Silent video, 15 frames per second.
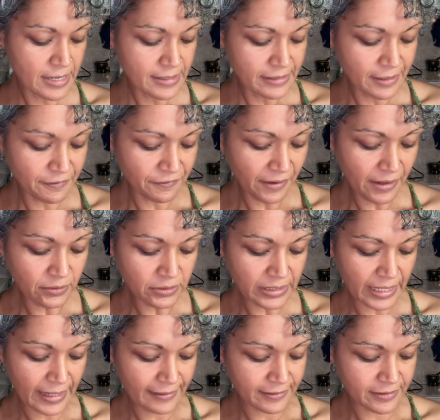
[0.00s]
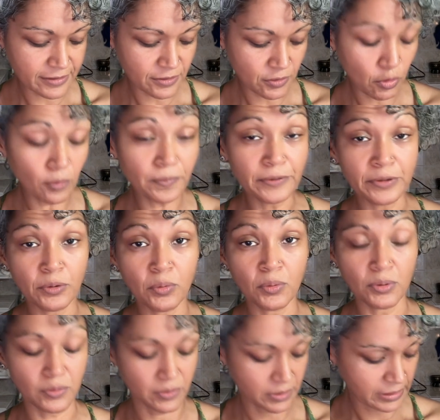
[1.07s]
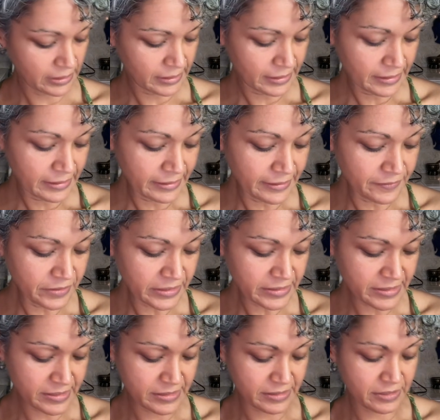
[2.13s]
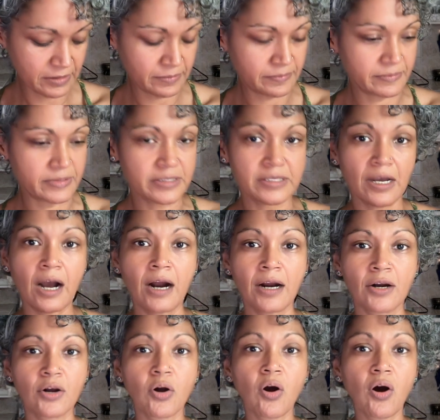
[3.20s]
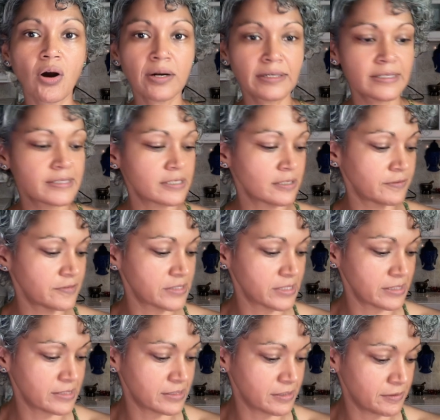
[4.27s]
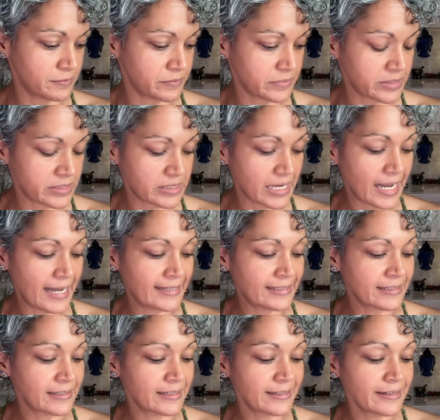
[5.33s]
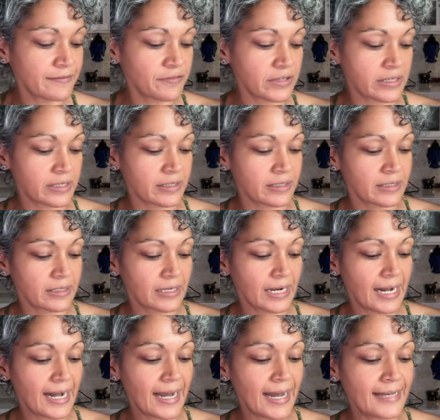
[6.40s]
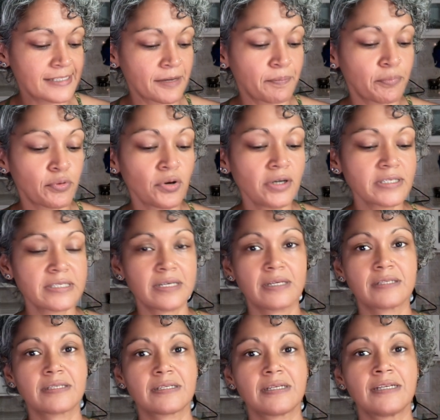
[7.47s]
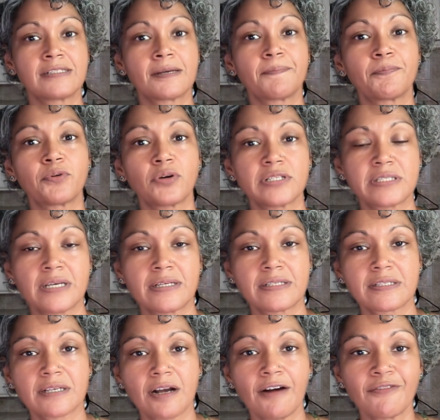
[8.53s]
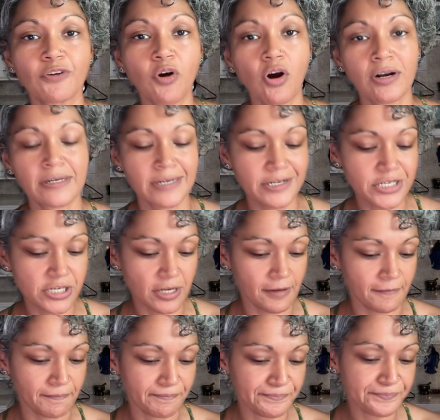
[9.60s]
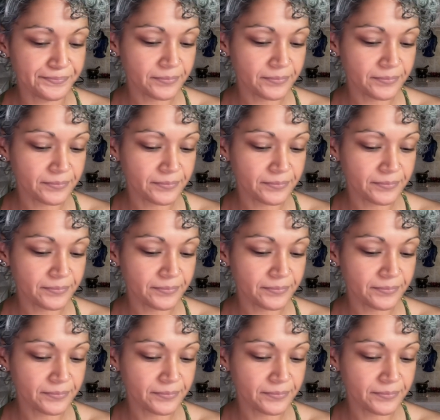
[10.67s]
They found that, open quote, living systems are cognitive systems, and living as a process is a process of cognition.